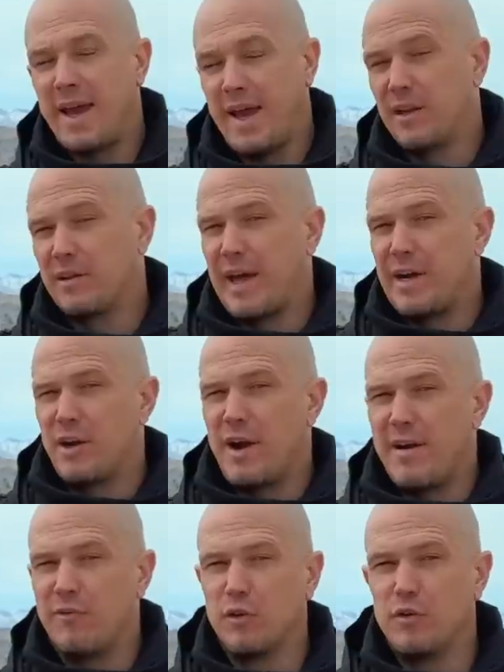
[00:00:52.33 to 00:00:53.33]
in later
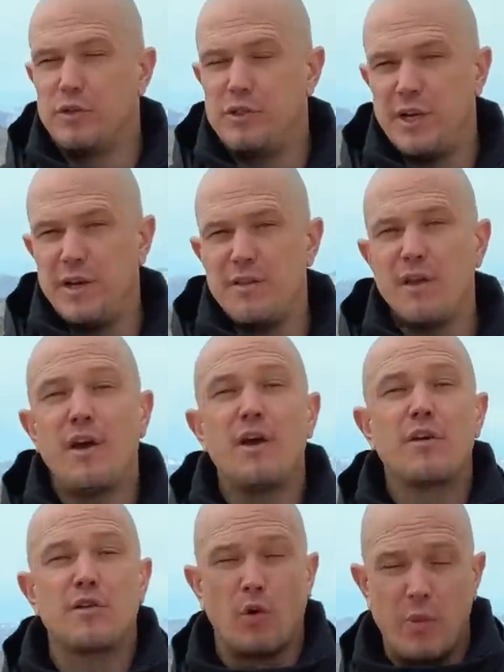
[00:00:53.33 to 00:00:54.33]
evolutions
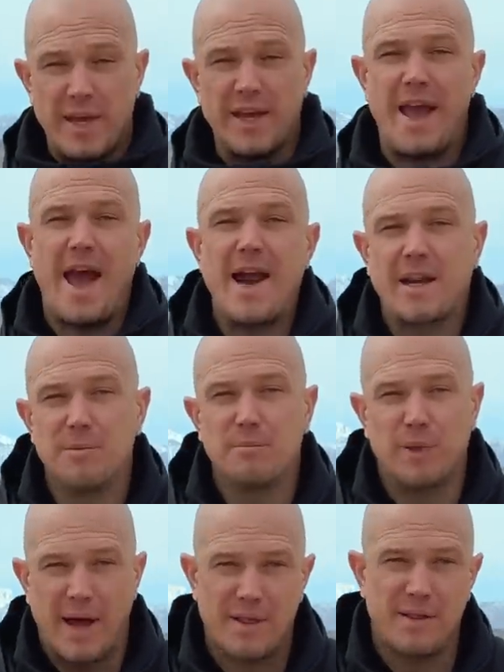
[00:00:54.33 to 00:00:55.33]
so we can add
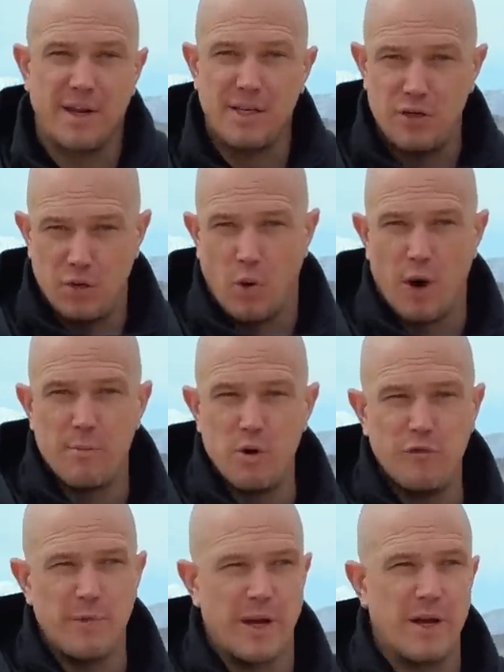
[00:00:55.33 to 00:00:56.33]
complexity to our
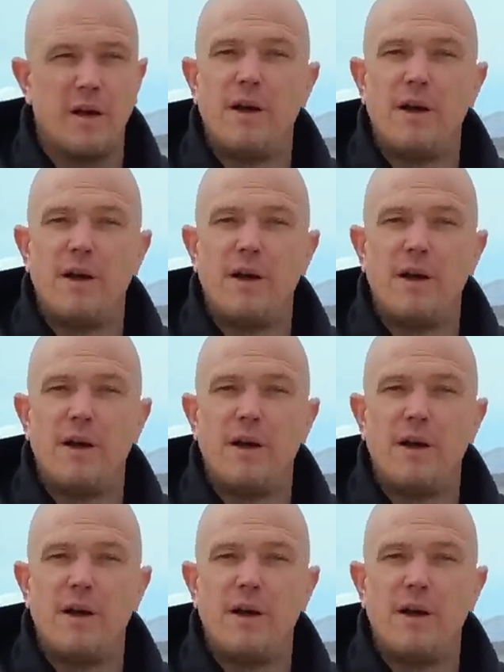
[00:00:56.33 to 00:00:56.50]
movement.